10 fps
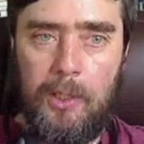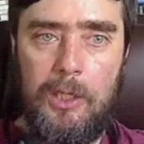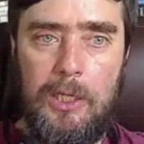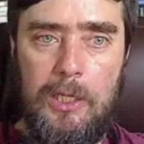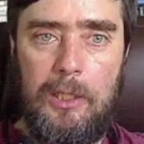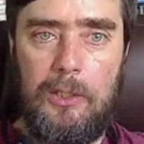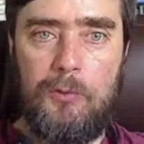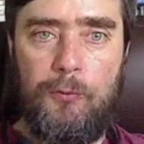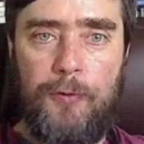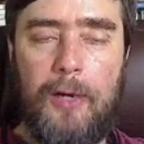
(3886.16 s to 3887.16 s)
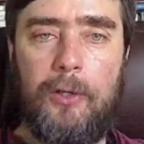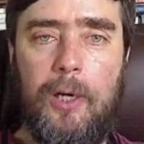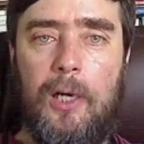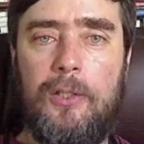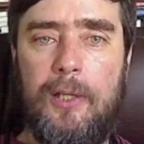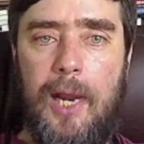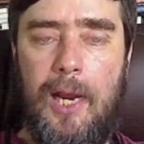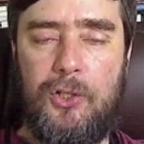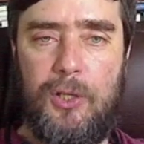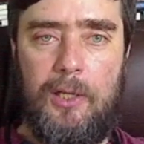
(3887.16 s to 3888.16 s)
It, it's very hard to
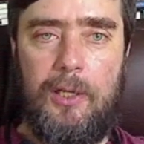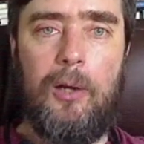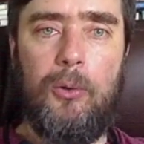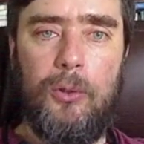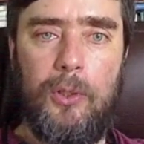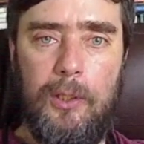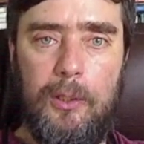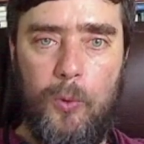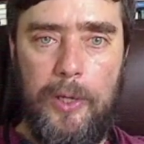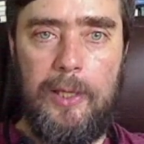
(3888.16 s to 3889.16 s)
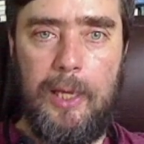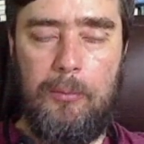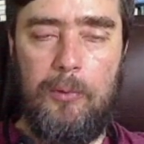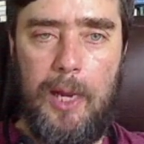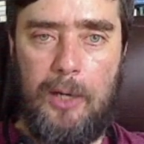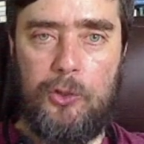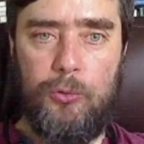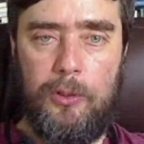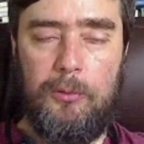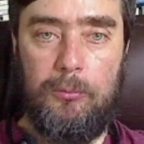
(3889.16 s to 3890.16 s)
cash that out in a way that
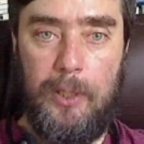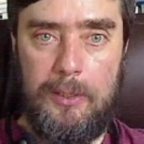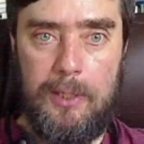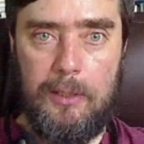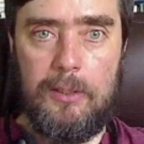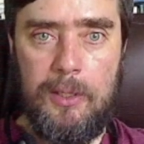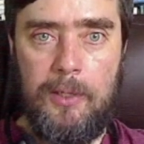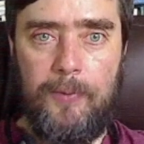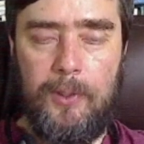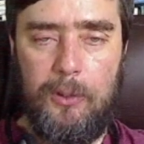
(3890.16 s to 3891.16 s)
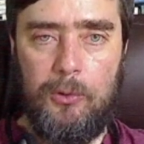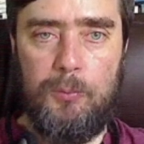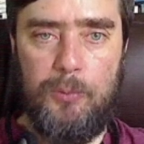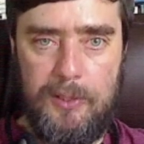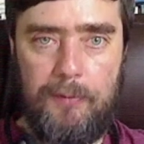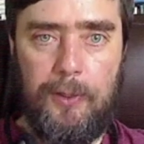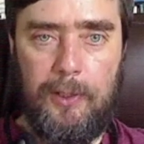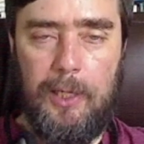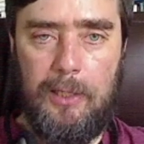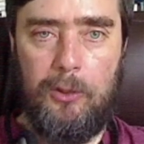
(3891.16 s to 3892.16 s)
actually makes sense. You know,
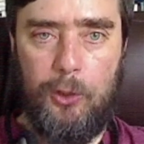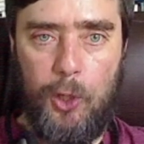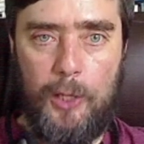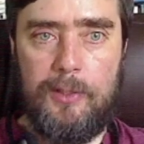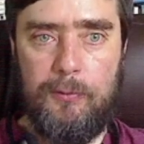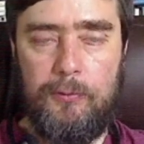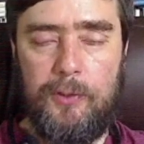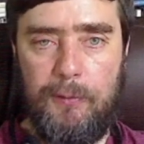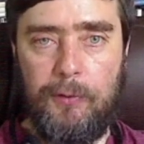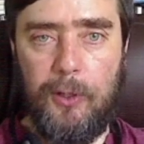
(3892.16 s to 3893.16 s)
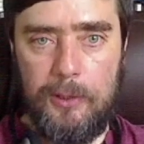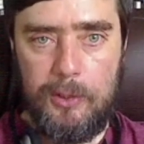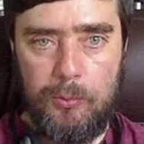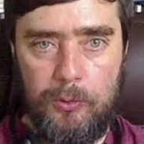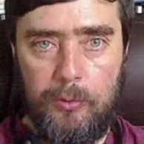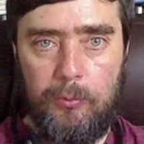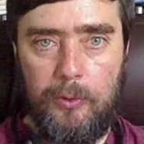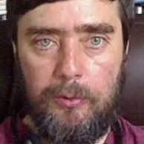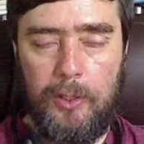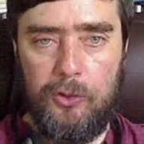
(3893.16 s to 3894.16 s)
specifically, it had, there are lots of difficulties with
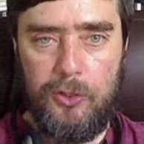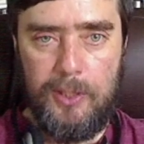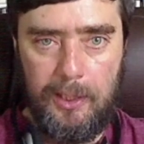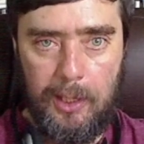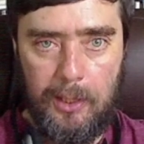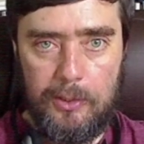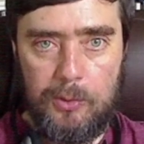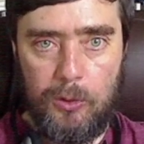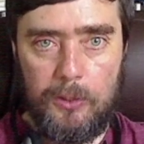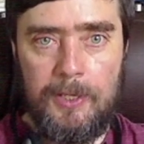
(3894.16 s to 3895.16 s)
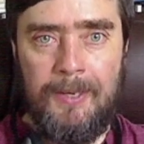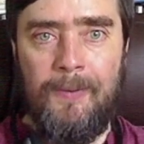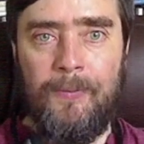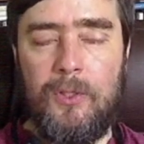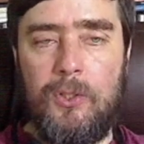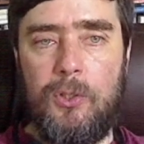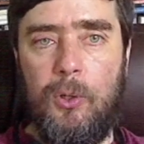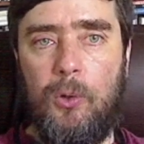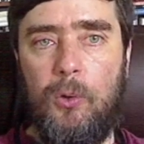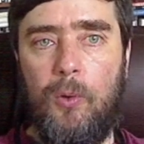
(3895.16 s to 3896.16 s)
with understanding how this works.
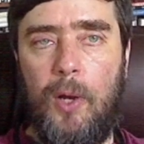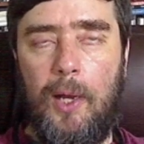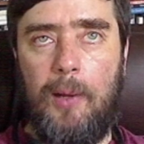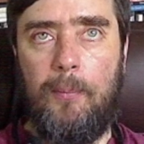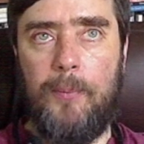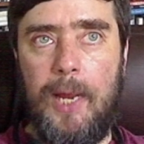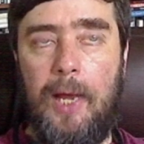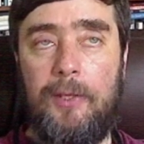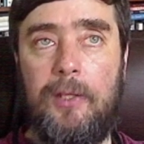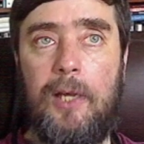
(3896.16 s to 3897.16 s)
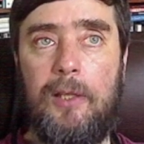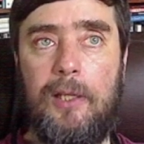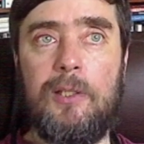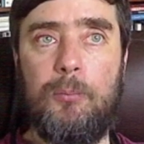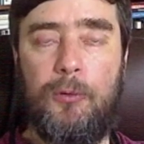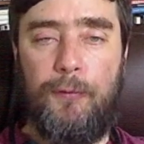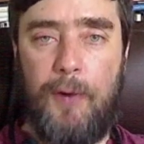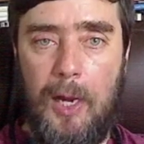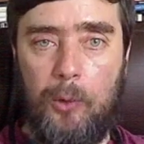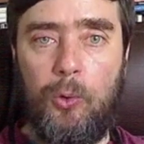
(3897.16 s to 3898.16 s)
So, um, yeah, I think I think it's a
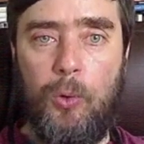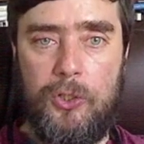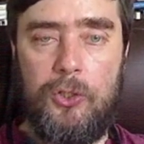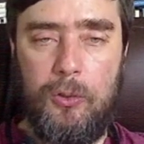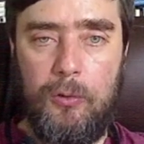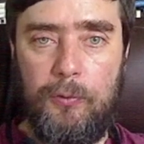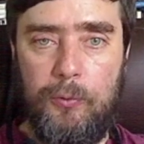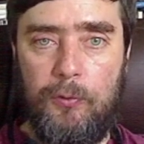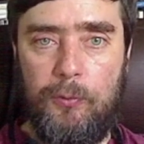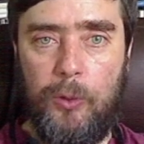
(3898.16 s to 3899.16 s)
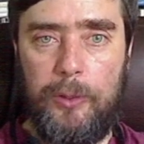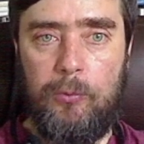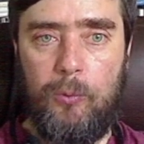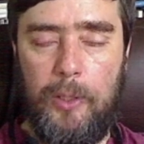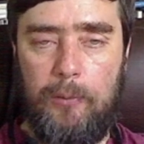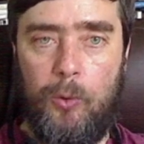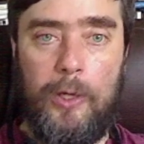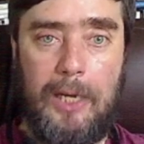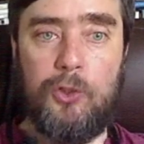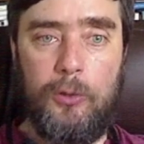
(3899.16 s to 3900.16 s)
profound question of of what what what actually